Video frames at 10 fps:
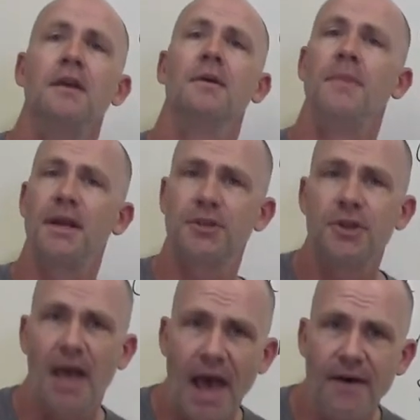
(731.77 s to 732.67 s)
you know, make sure
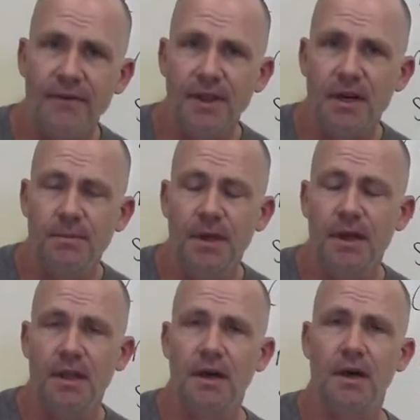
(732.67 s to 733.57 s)
you have a little bit
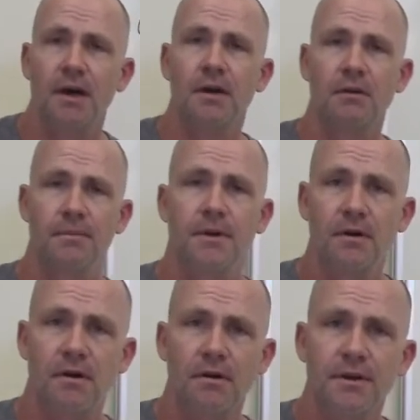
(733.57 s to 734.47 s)
of the
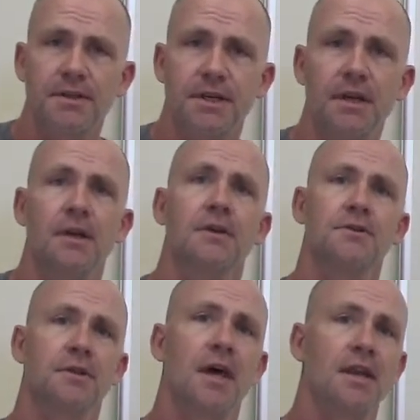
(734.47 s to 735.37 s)
cryptocurrency
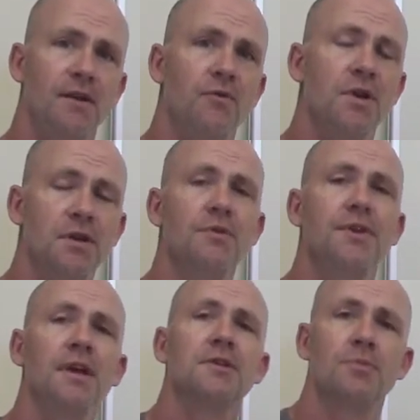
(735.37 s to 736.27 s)
so that if we do
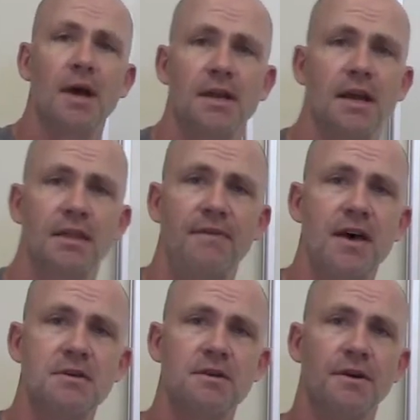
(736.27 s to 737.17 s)
things right and the
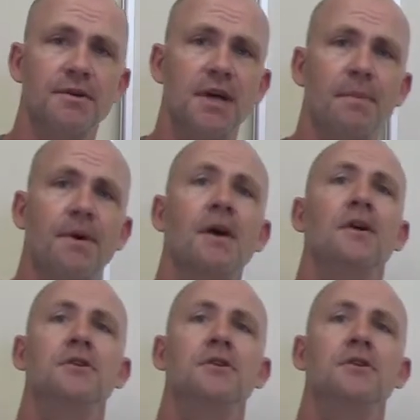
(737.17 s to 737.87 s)
value goes up,